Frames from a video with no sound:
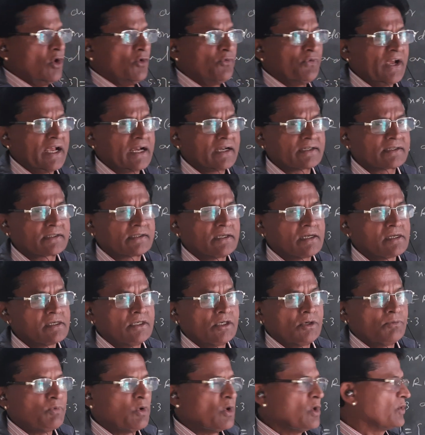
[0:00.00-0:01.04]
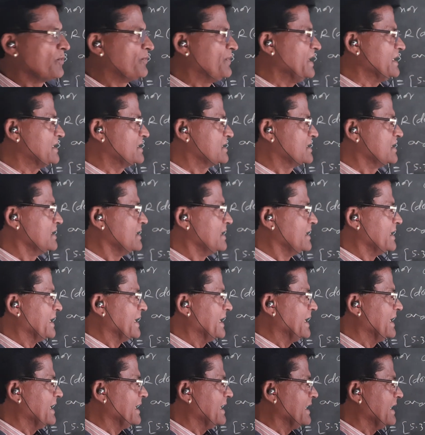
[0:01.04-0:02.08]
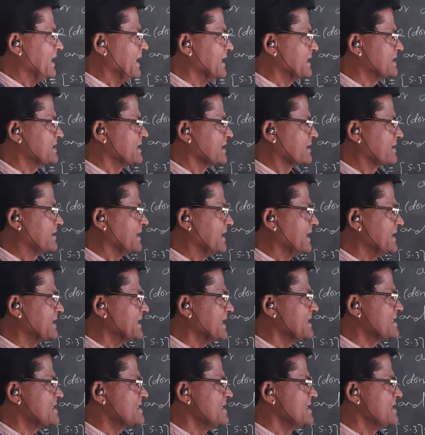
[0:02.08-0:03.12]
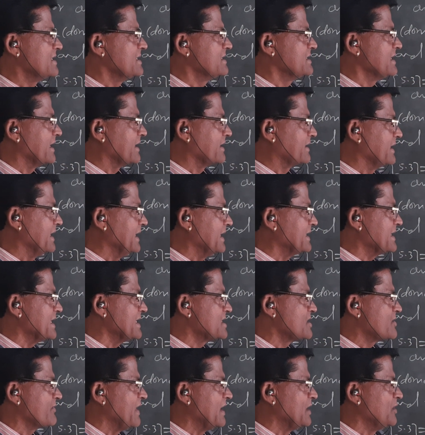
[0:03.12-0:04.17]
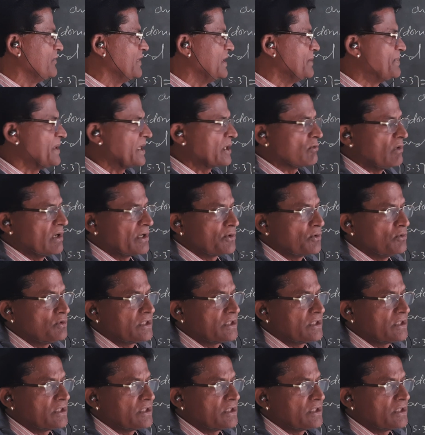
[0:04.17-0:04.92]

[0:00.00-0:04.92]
of x for which its greatest integer, greatest value will be equal to